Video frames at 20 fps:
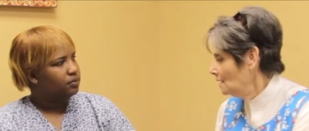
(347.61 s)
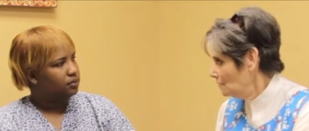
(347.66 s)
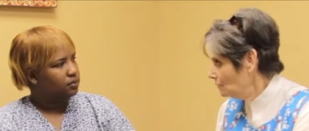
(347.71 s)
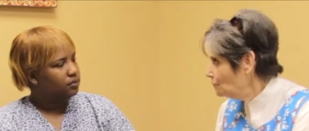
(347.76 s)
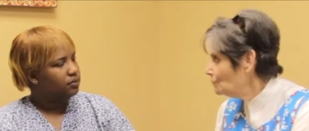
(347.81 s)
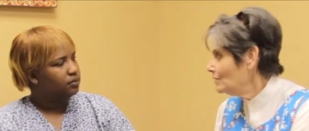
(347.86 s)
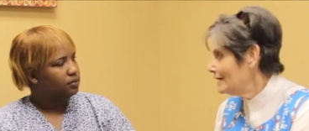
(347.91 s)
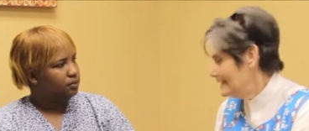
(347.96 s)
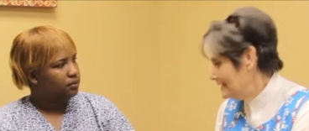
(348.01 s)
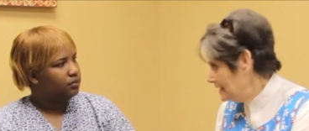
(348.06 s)

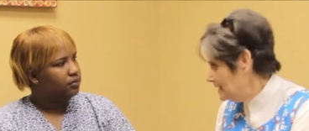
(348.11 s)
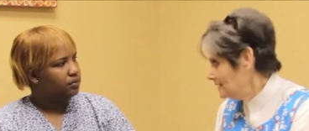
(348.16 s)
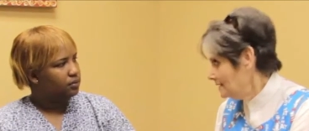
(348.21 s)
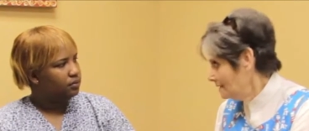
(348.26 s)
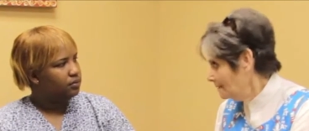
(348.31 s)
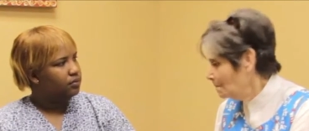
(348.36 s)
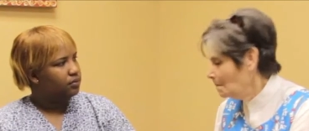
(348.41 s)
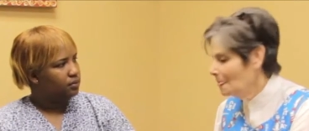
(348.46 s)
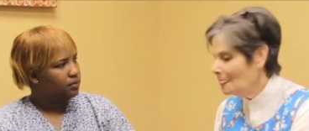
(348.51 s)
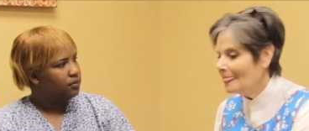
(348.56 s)
Speaker 1: reading.
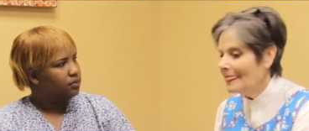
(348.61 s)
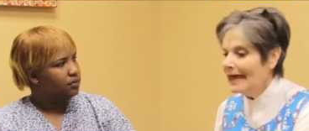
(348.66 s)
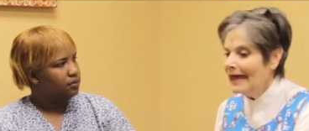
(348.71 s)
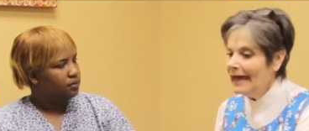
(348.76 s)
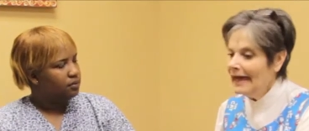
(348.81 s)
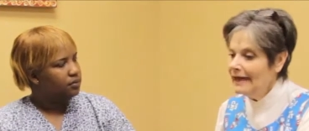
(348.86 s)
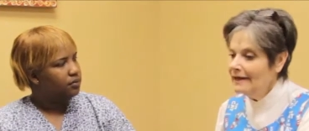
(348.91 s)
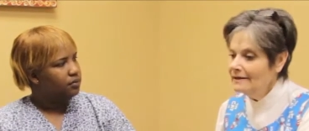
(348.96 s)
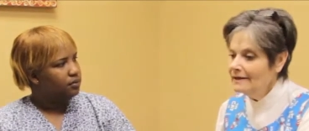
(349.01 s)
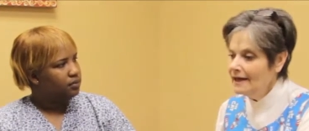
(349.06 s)

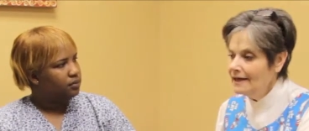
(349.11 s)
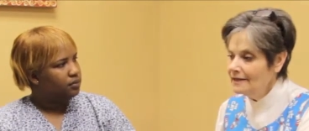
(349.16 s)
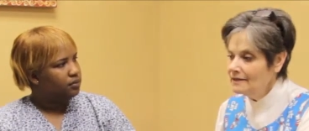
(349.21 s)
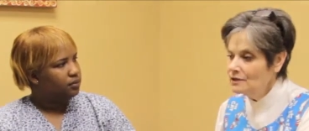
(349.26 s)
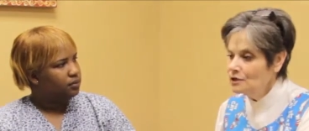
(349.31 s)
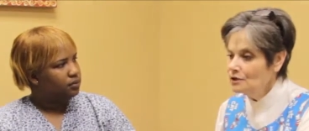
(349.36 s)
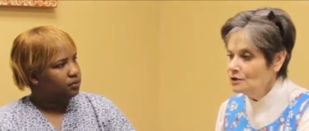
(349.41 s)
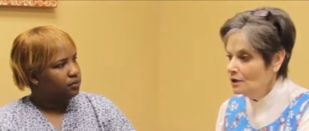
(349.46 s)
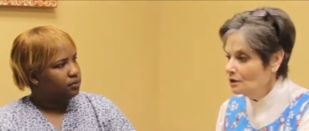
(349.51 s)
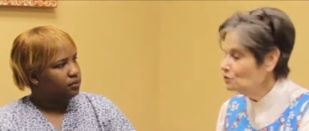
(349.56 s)
And
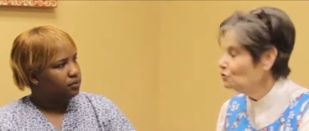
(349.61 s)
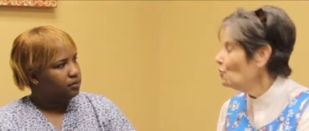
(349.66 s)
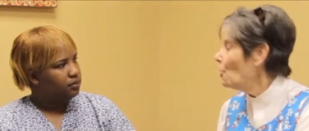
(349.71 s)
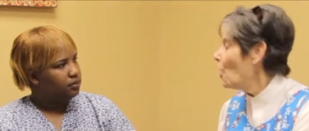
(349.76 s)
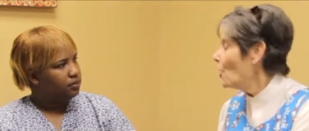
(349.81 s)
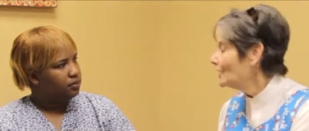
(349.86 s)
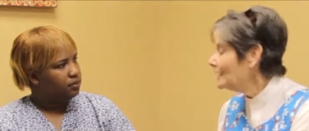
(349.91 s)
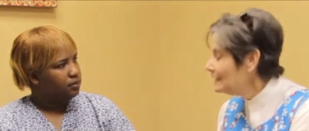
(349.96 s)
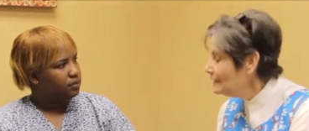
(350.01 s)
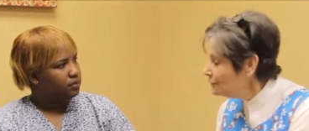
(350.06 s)
it's
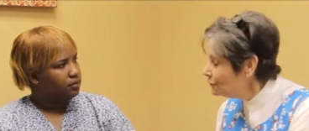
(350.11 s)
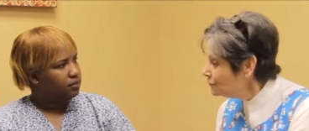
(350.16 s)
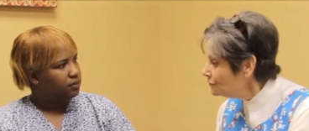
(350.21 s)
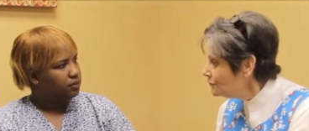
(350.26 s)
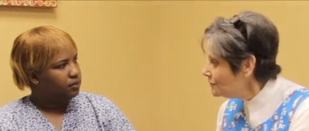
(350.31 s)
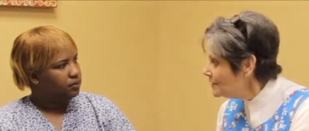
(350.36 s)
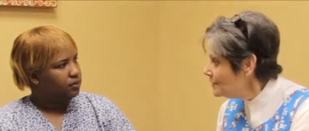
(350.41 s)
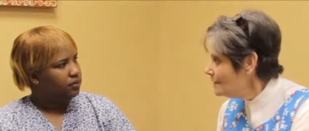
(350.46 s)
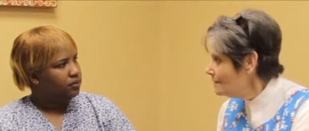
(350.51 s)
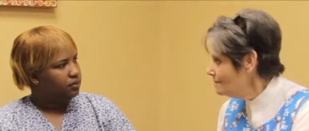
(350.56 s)
talking
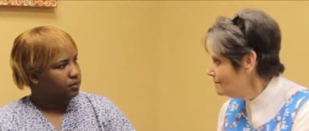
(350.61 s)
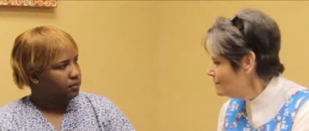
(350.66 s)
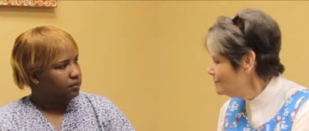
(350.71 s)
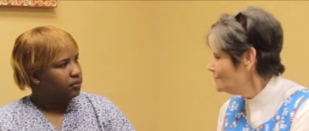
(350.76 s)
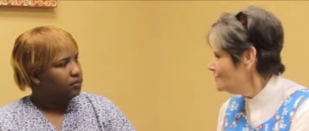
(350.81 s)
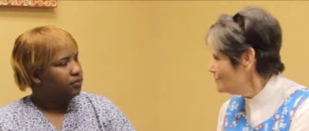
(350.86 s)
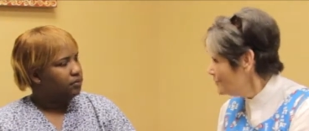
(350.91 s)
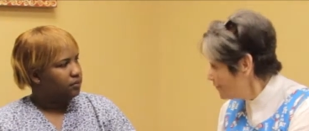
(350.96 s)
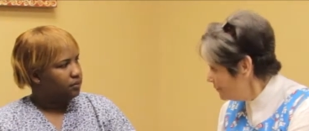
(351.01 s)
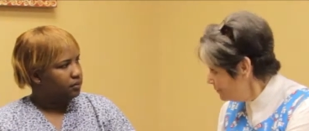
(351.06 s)
to them,
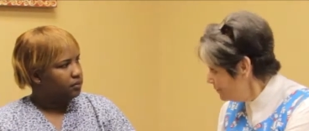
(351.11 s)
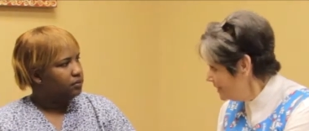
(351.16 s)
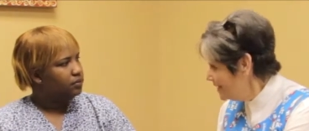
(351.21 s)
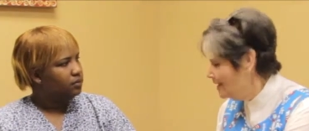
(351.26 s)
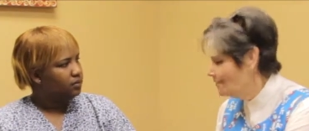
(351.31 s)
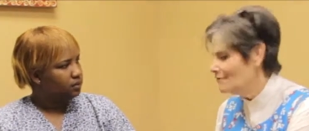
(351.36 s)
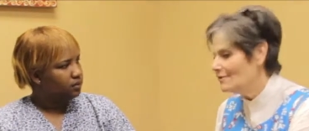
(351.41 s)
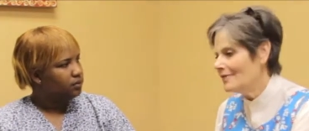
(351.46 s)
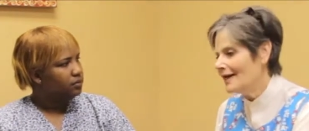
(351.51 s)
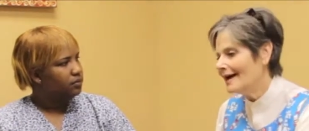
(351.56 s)
you, the,
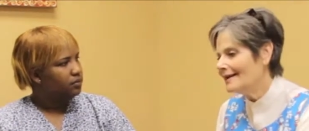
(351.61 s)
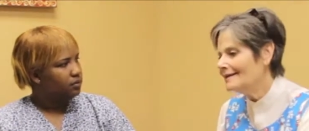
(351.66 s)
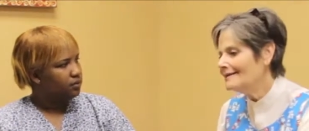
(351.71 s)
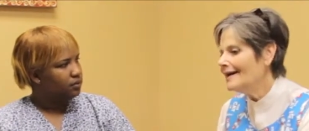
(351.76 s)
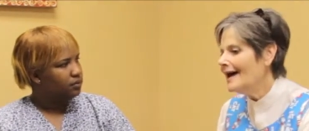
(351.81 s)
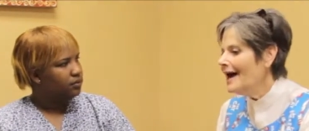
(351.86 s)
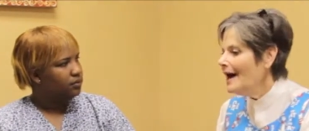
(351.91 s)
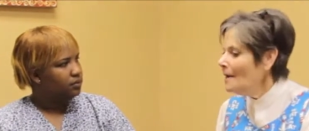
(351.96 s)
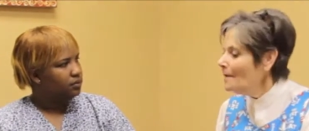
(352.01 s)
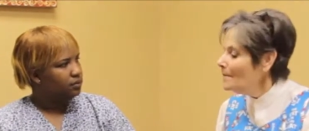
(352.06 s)
whatever that is.
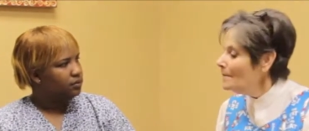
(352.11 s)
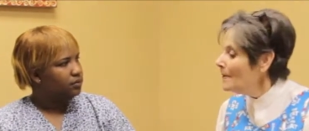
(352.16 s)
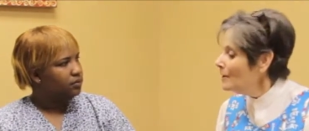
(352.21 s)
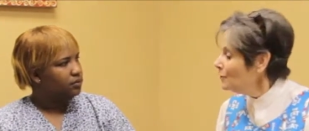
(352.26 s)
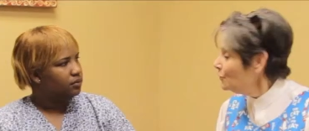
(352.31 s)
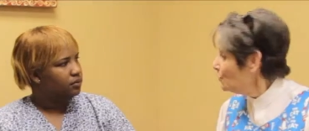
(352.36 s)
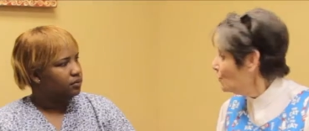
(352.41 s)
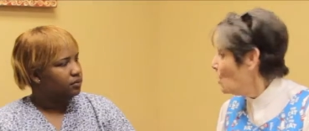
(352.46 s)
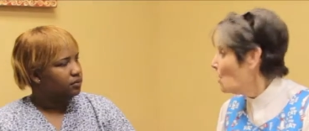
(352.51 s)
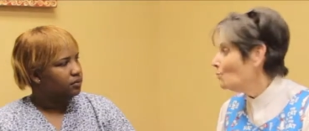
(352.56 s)

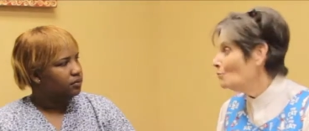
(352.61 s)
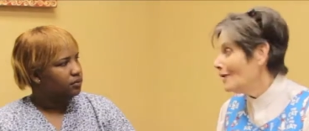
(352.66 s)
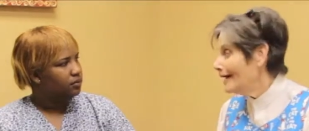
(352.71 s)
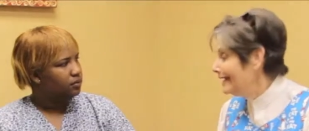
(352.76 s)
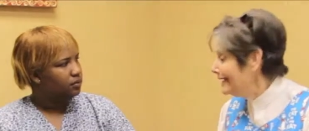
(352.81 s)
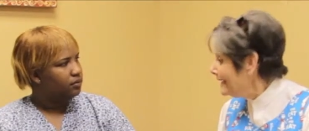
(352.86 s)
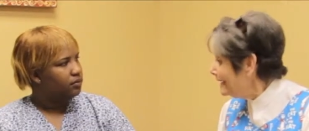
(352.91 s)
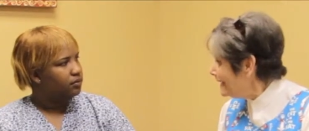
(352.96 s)
But you're already